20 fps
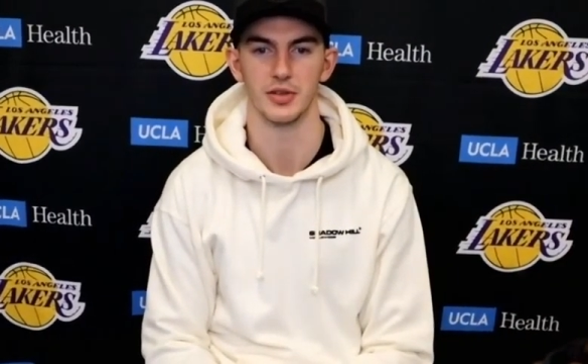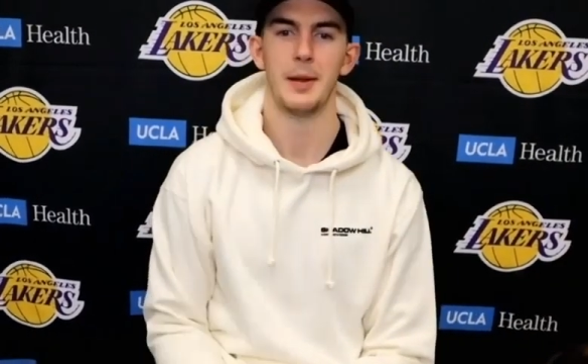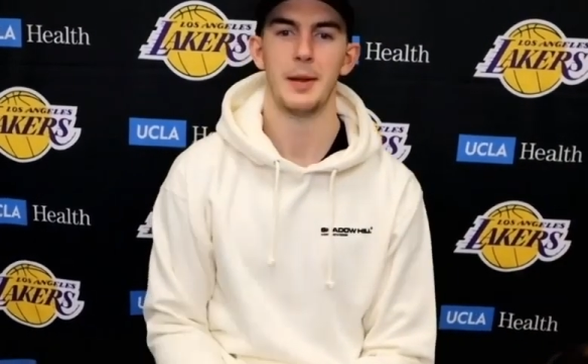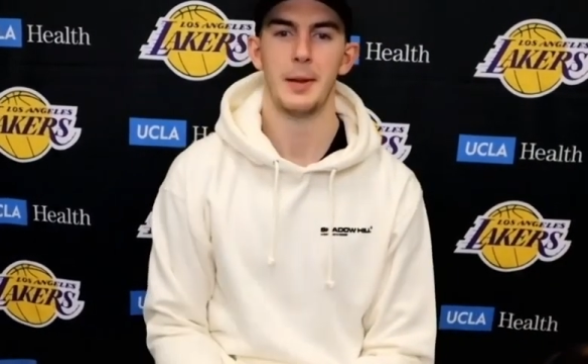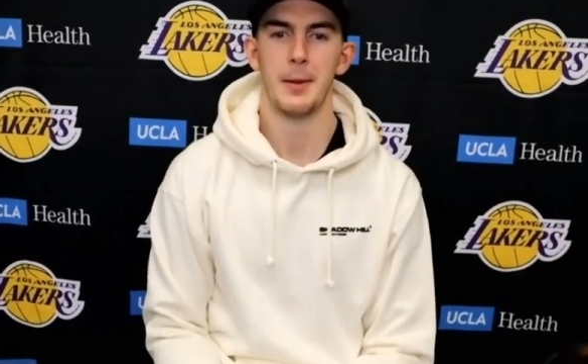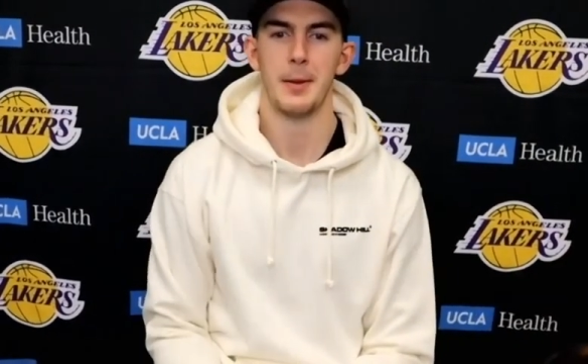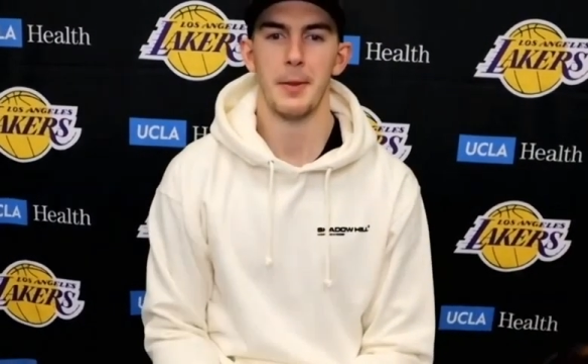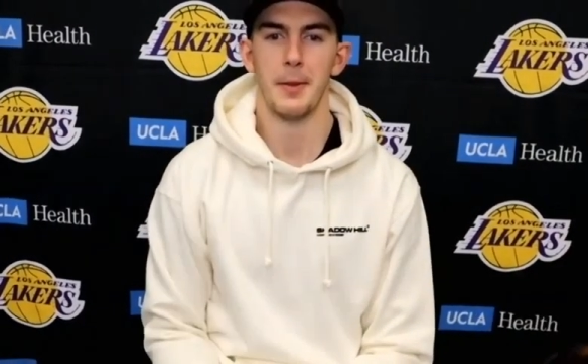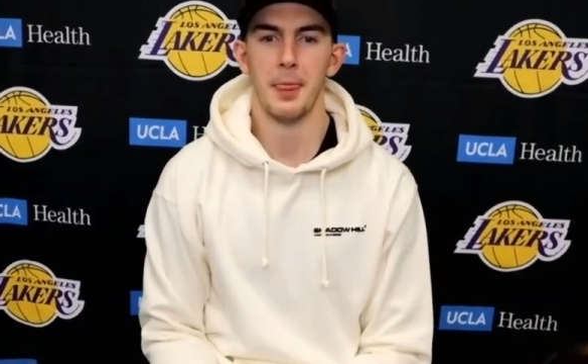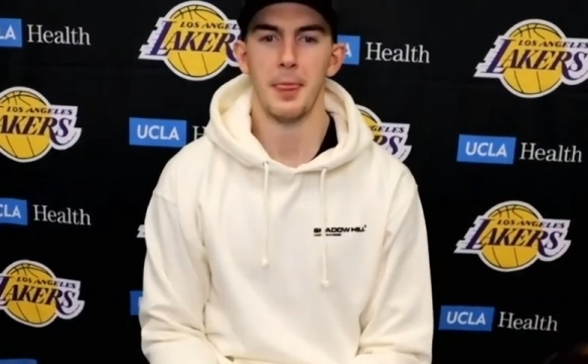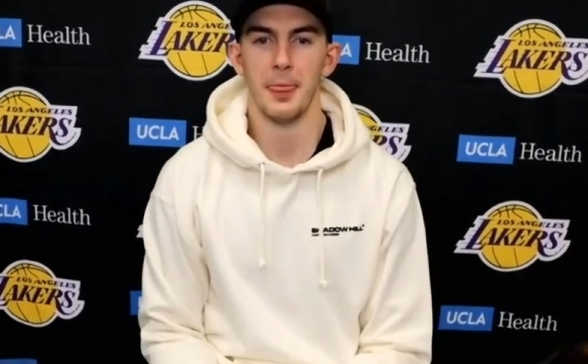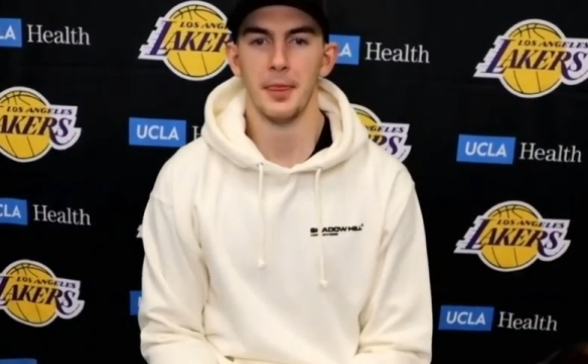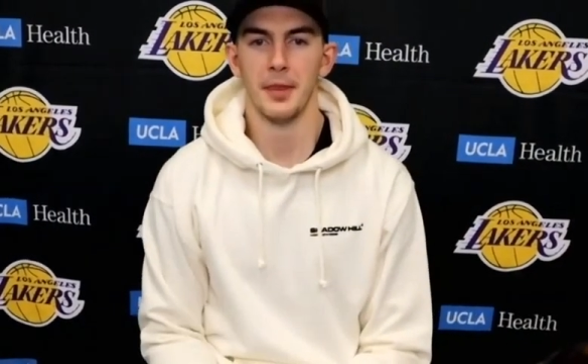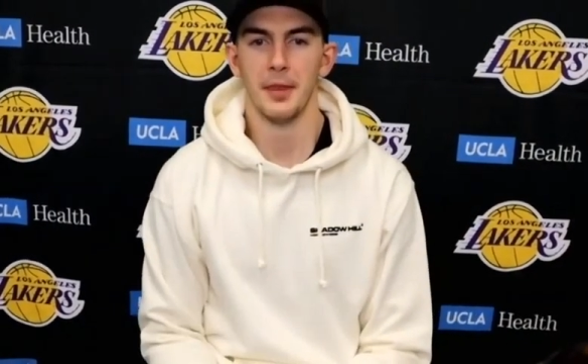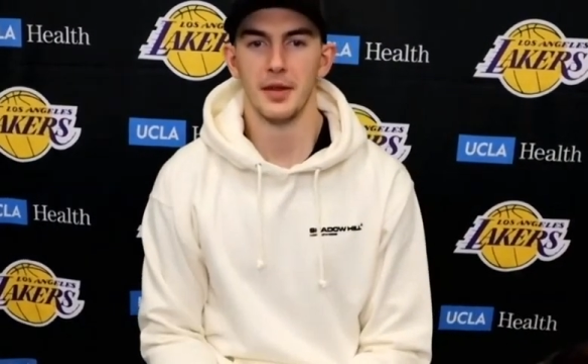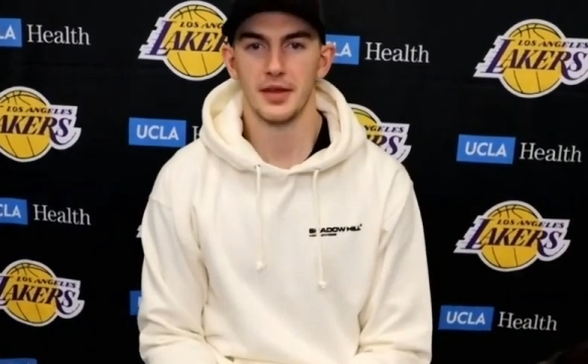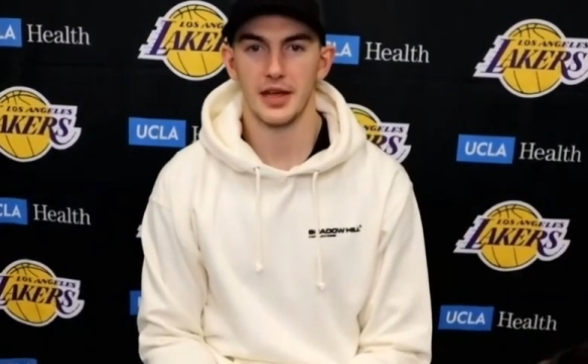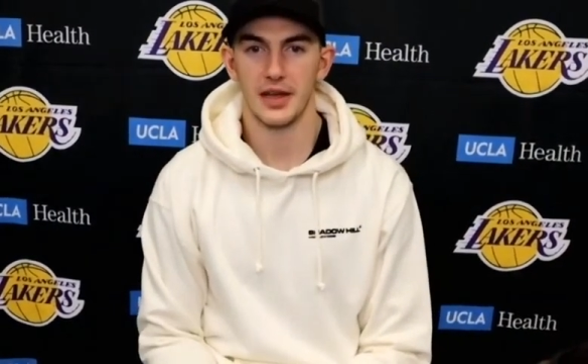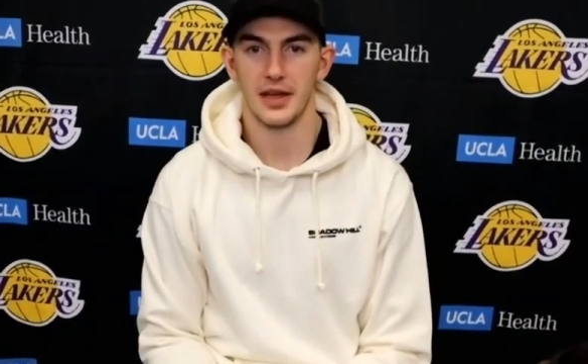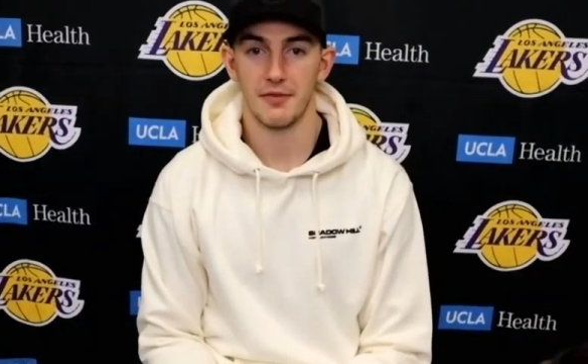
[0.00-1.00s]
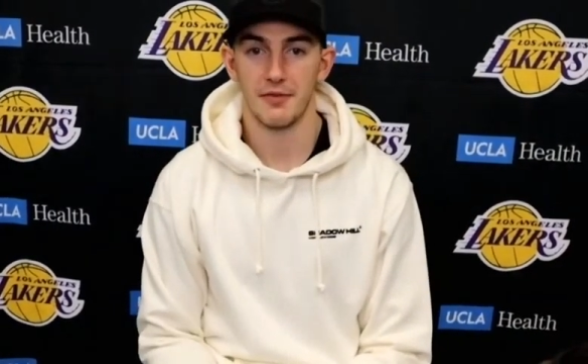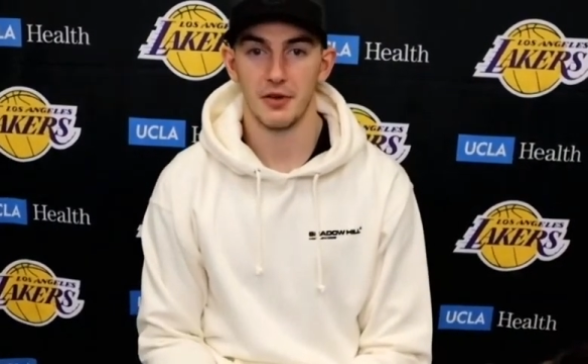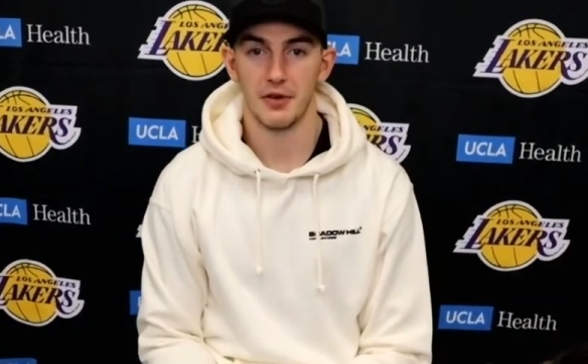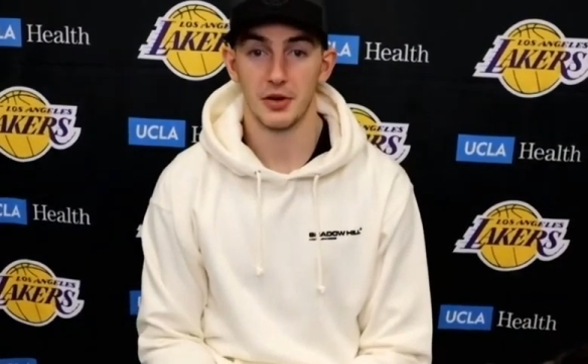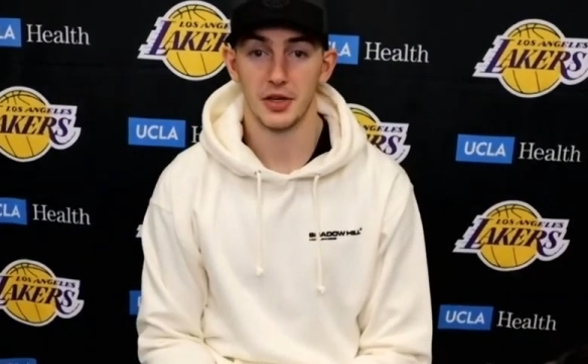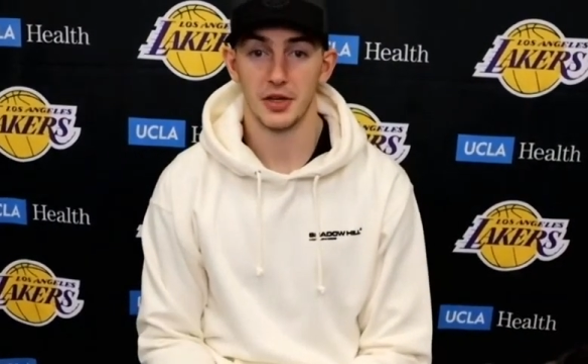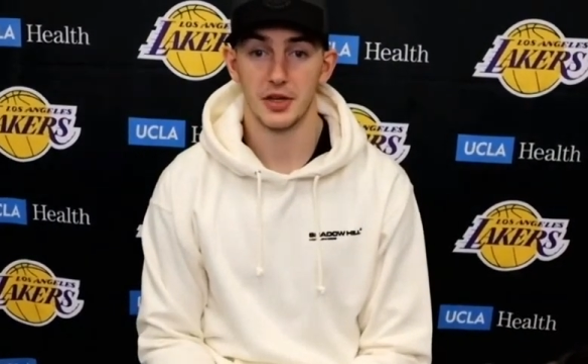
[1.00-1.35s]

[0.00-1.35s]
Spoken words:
So, yeah, it felt